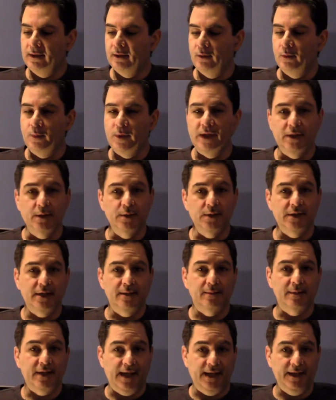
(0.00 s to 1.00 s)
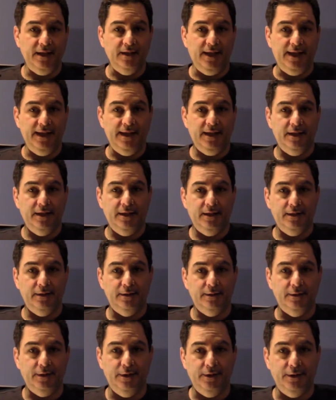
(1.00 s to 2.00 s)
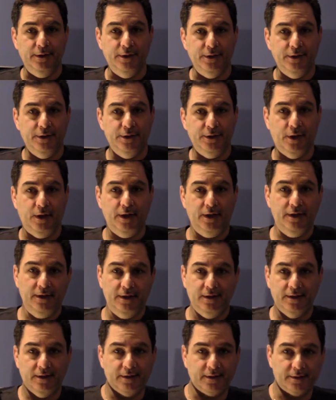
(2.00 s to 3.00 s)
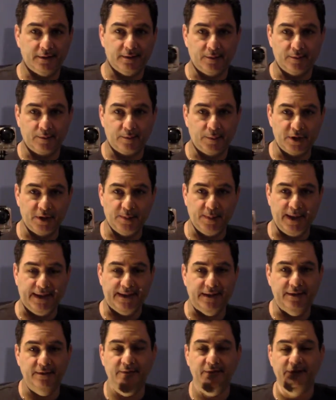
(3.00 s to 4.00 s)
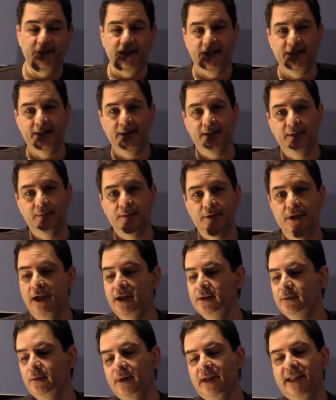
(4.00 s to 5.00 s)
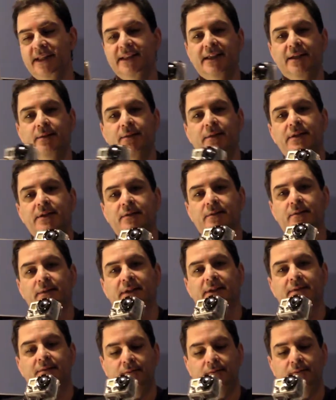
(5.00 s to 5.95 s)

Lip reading: we used him kind of like the shark perspective in Jaws. What I did was we